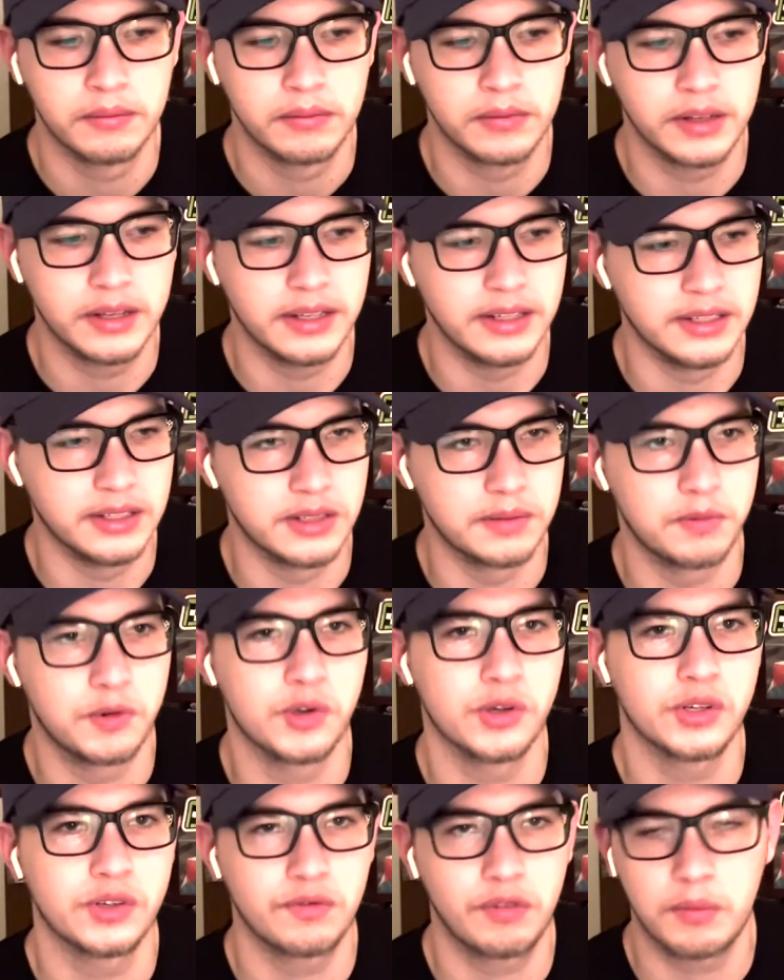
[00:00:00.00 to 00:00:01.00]
because
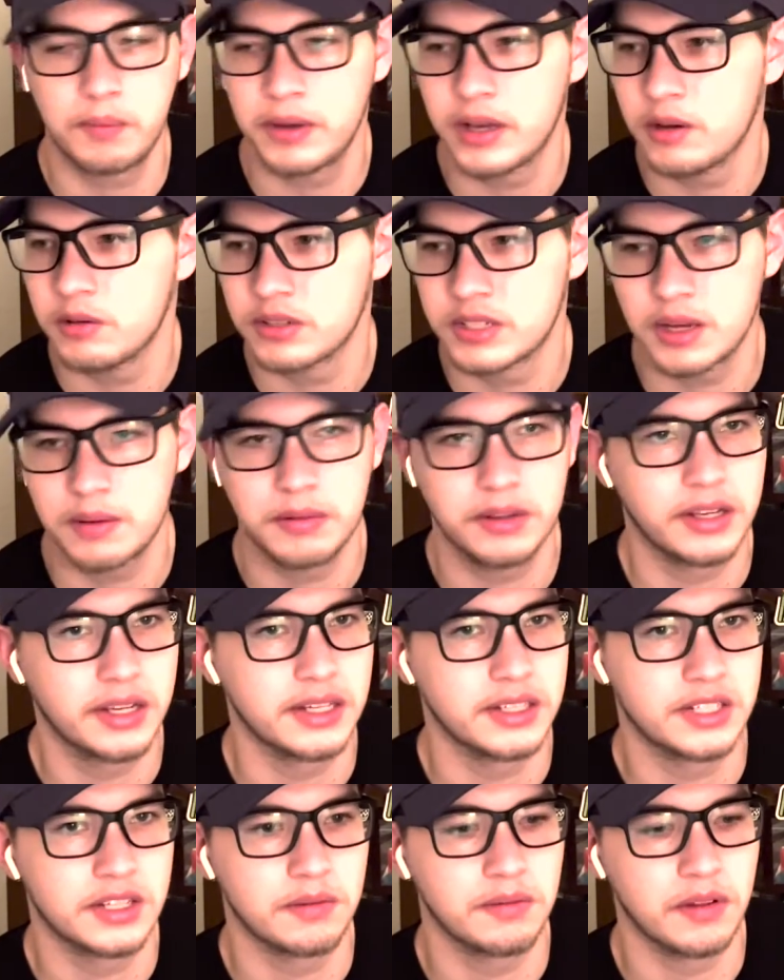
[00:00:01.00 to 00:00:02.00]
Christopher Bell was able to
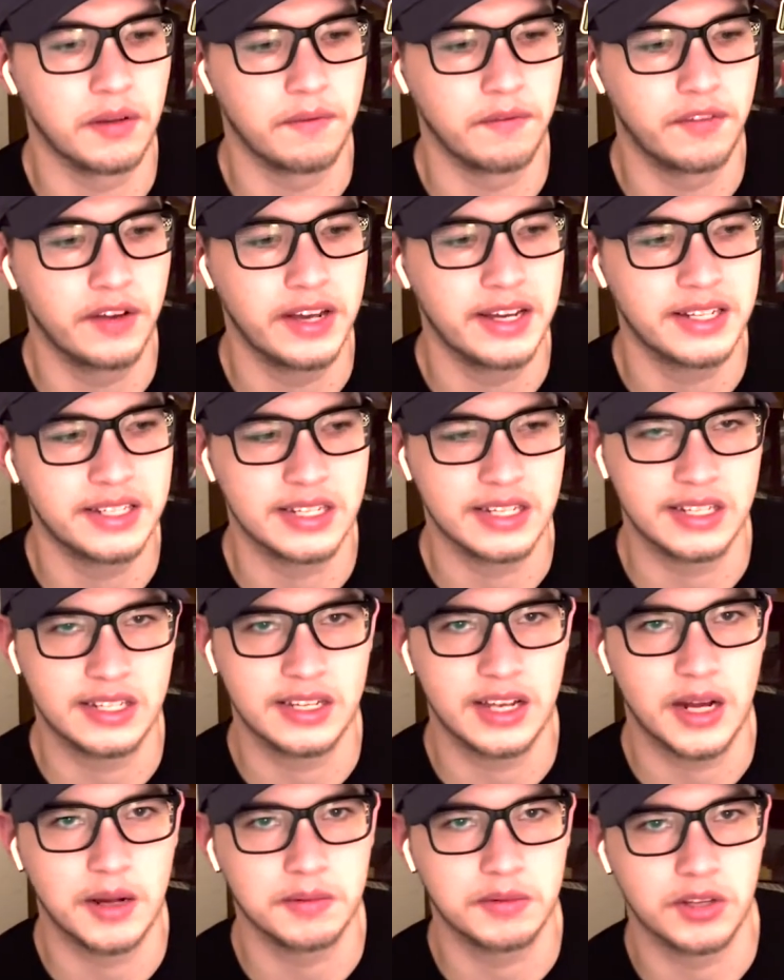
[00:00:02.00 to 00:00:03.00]
get some of the fastest
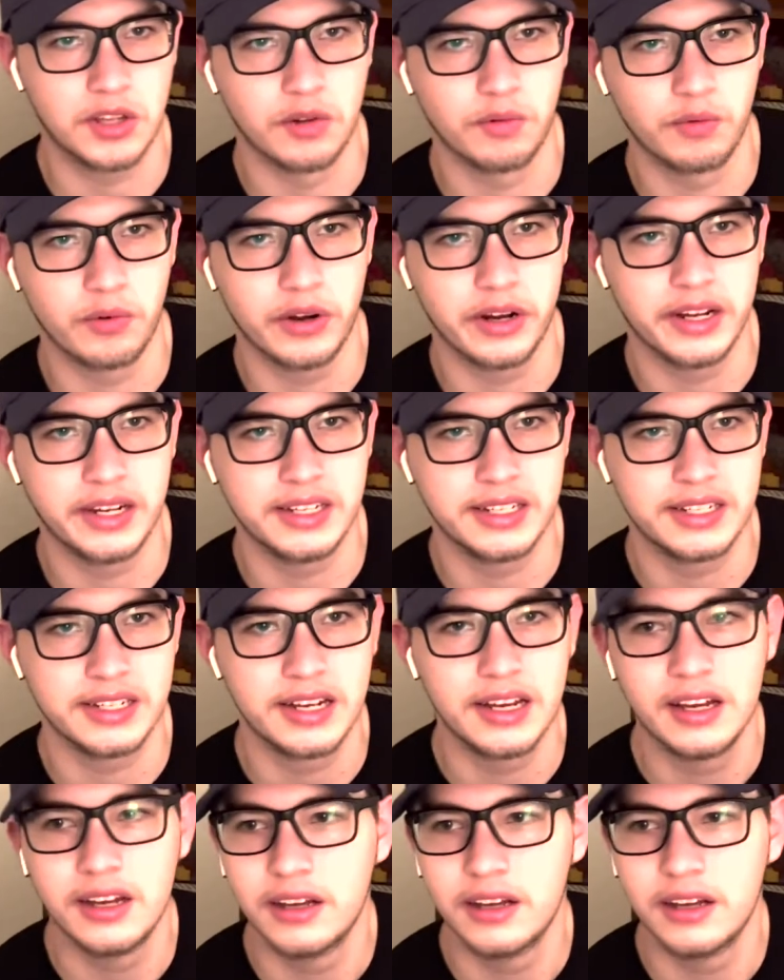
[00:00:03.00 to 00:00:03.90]
stops of the race,